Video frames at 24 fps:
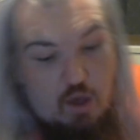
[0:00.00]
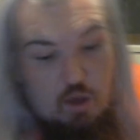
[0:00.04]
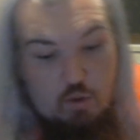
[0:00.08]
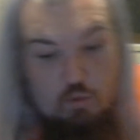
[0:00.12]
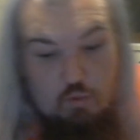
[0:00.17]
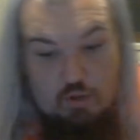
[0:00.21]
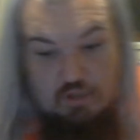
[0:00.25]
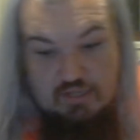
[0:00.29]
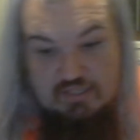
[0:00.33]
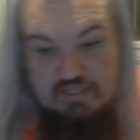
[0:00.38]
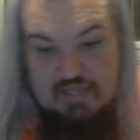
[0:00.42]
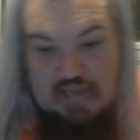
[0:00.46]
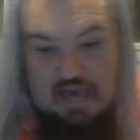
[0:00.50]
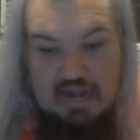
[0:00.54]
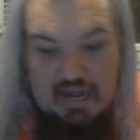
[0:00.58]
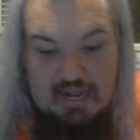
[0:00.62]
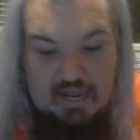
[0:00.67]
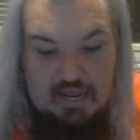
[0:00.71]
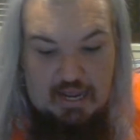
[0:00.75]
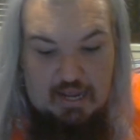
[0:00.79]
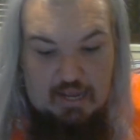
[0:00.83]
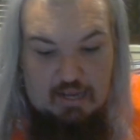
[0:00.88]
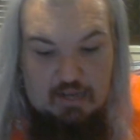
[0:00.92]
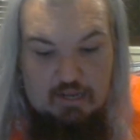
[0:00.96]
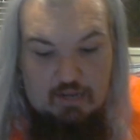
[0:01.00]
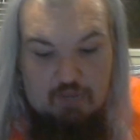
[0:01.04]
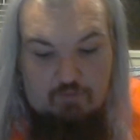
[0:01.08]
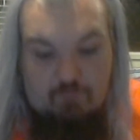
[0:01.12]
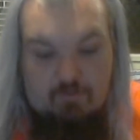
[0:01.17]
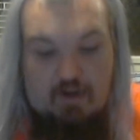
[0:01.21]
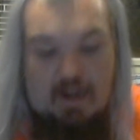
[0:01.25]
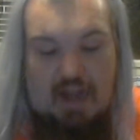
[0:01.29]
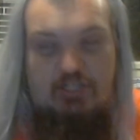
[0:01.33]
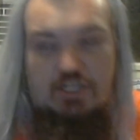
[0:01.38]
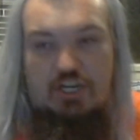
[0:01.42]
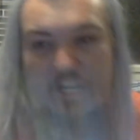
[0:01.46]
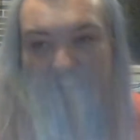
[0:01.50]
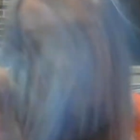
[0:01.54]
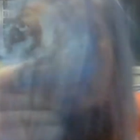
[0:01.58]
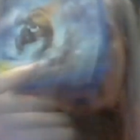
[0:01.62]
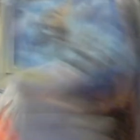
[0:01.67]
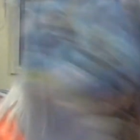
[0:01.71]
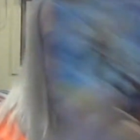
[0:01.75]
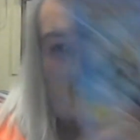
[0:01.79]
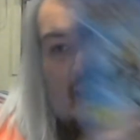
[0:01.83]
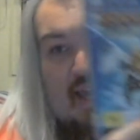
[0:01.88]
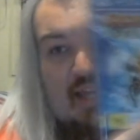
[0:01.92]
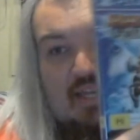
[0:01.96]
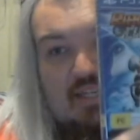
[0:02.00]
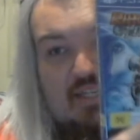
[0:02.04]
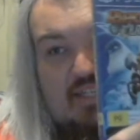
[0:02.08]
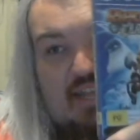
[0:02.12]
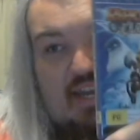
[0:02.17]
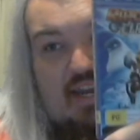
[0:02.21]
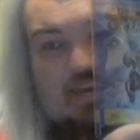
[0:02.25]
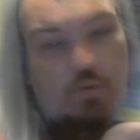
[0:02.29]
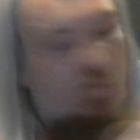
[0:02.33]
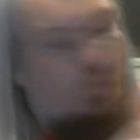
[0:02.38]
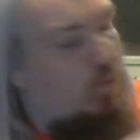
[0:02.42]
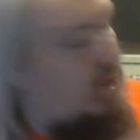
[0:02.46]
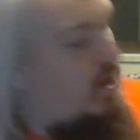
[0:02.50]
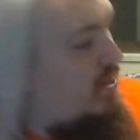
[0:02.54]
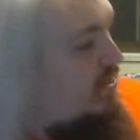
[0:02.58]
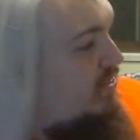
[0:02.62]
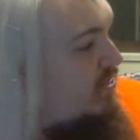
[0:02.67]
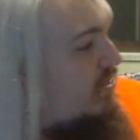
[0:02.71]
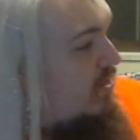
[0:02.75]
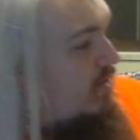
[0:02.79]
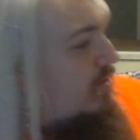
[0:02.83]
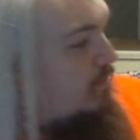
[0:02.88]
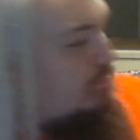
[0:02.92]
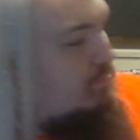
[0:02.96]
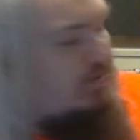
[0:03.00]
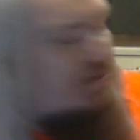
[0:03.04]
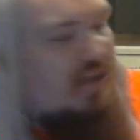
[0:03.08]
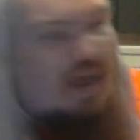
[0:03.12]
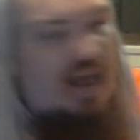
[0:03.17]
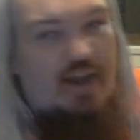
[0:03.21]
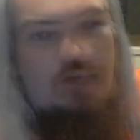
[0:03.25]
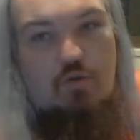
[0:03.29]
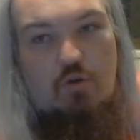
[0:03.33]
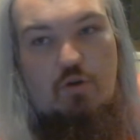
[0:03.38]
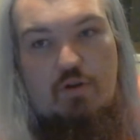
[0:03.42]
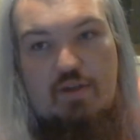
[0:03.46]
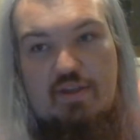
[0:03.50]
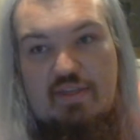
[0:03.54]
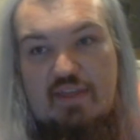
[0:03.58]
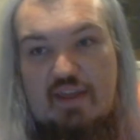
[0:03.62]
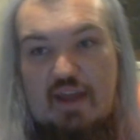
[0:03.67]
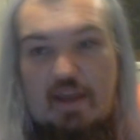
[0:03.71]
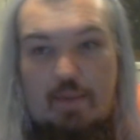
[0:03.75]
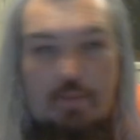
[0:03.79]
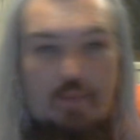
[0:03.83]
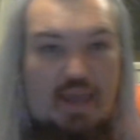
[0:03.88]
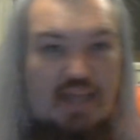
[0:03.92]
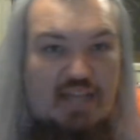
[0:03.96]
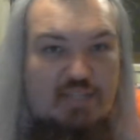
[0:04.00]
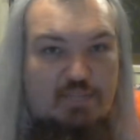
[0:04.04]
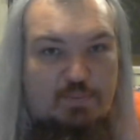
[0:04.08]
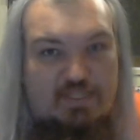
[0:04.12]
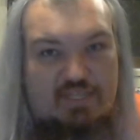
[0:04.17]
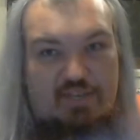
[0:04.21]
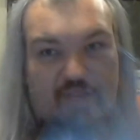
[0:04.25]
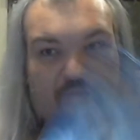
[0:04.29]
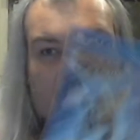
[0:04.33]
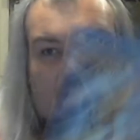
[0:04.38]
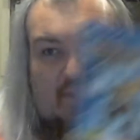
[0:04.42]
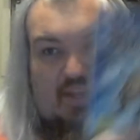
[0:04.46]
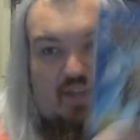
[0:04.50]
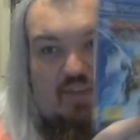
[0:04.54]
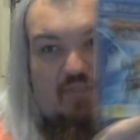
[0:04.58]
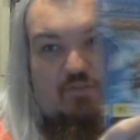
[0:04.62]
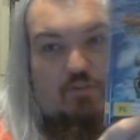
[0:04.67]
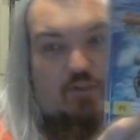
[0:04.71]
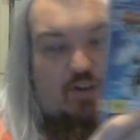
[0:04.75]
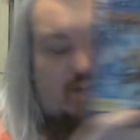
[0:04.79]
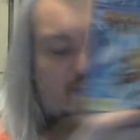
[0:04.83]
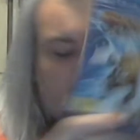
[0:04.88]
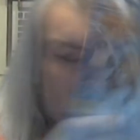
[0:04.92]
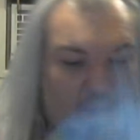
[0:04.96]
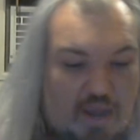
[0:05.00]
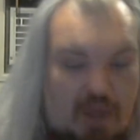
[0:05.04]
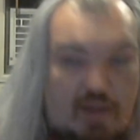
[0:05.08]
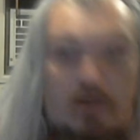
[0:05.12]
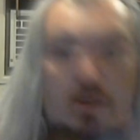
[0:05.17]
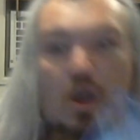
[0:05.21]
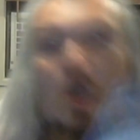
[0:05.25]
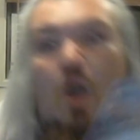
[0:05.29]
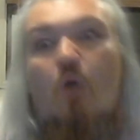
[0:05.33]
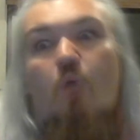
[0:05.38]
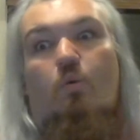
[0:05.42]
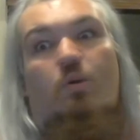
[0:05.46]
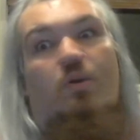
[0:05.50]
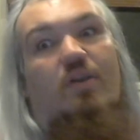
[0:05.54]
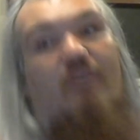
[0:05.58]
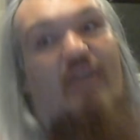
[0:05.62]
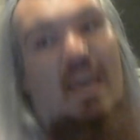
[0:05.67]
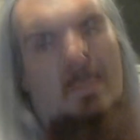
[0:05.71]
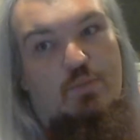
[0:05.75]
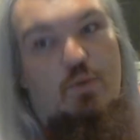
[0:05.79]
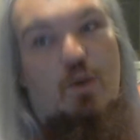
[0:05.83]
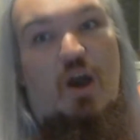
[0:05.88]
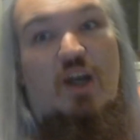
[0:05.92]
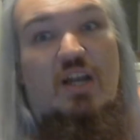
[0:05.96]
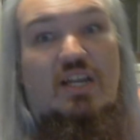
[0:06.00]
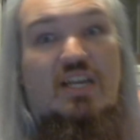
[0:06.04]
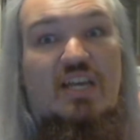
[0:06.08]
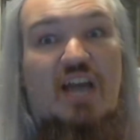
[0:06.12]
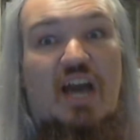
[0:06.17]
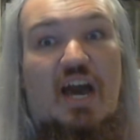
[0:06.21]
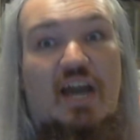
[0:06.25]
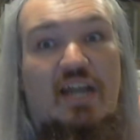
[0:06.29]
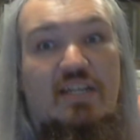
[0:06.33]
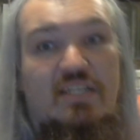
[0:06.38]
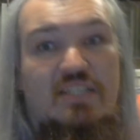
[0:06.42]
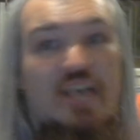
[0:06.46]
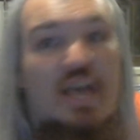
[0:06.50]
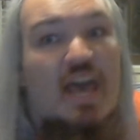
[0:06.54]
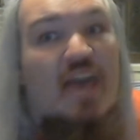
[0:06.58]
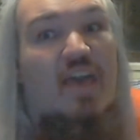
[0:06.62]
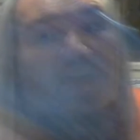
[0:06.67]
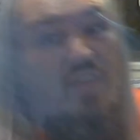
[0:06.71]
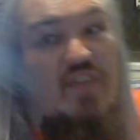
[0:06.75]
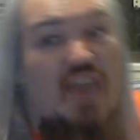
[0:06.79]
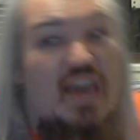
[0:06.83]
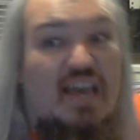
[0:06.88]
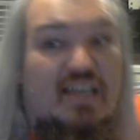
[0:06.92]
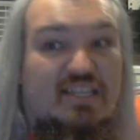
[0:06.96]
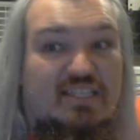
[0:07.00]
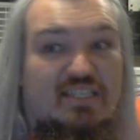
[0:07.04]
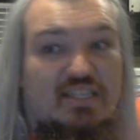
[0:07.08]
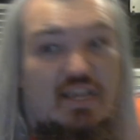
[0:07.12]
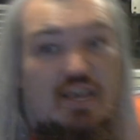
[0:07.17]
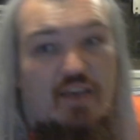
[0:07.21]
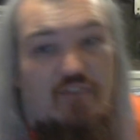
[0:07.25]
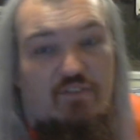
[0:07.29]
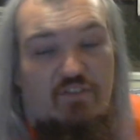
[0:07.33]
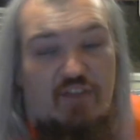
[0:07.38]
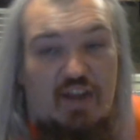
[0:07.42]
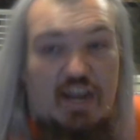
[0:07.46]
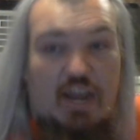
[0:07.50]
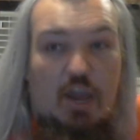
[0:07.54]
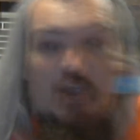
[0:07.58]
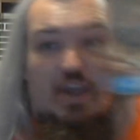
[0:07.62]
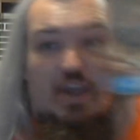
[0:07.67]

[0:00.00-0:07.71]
What's that? Ratchet & Clank didn't win the category that I made specifically for it to win? Well, guess what, cunts? This video